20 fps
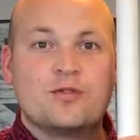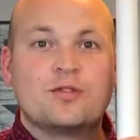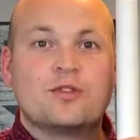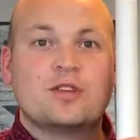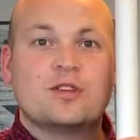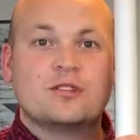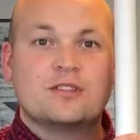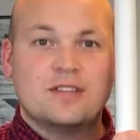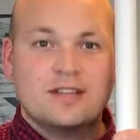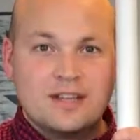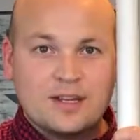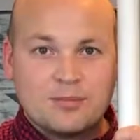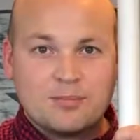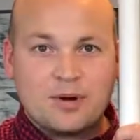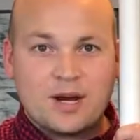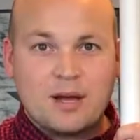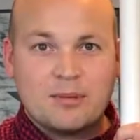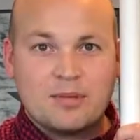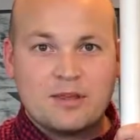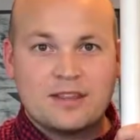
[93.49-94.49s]
You did it
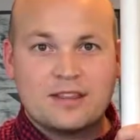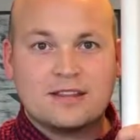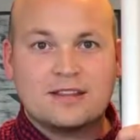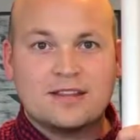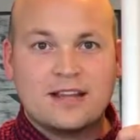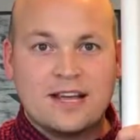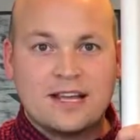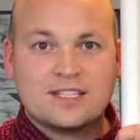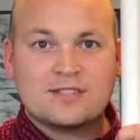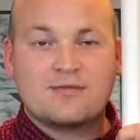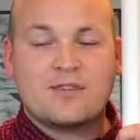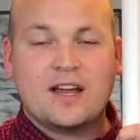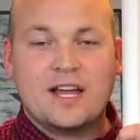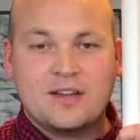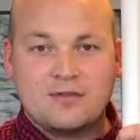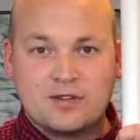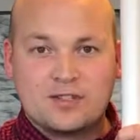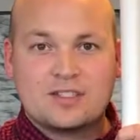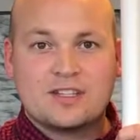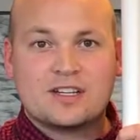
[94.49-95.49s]
probably the last
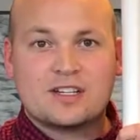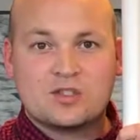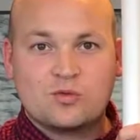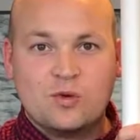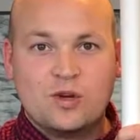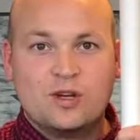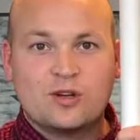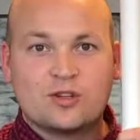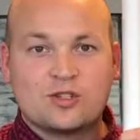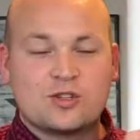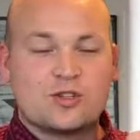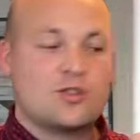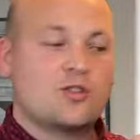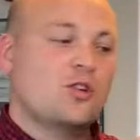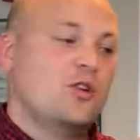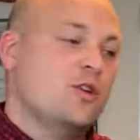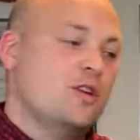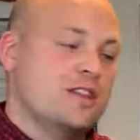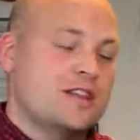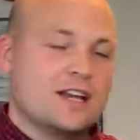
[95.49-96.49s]
5 or 6 winters throwing